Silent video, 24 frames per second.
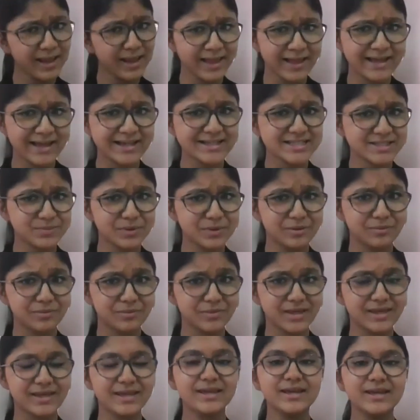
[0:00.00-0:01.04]
as for
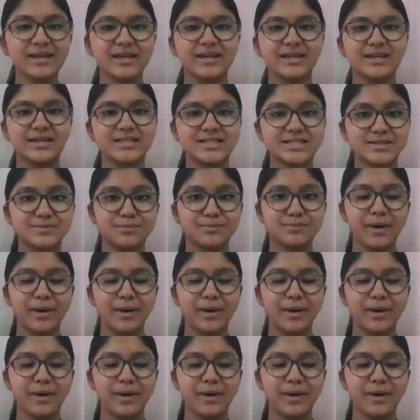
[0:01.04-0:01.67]
me, is